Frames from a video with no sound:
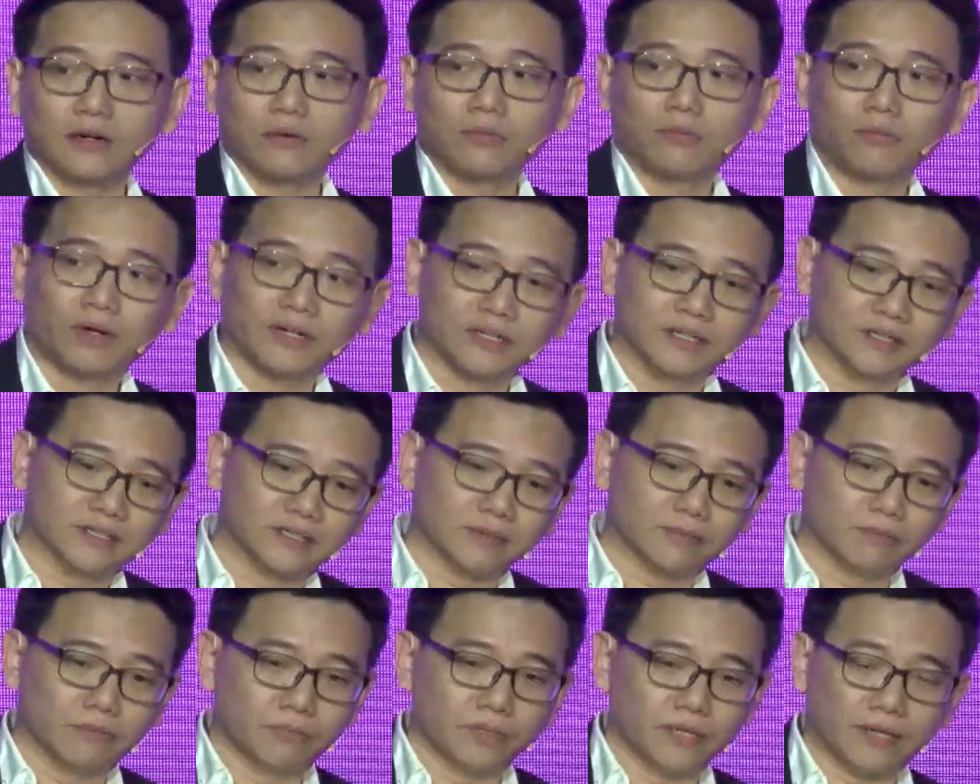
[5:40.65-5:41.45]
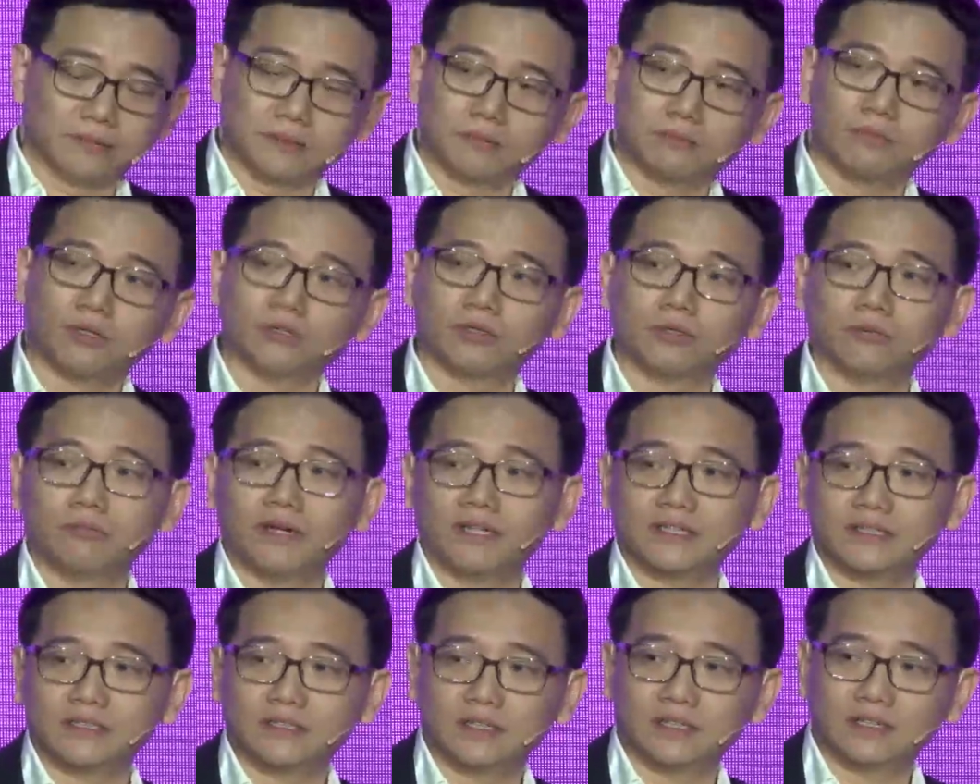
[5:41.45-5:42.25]
One is perhaps more
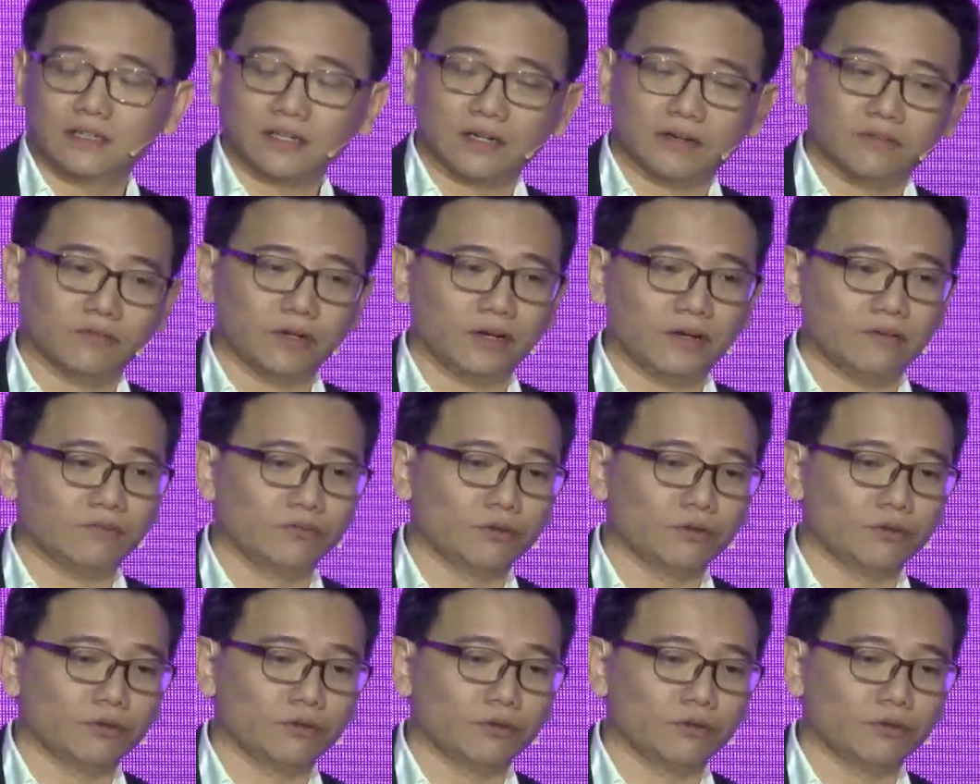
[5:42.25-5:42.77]
domestic and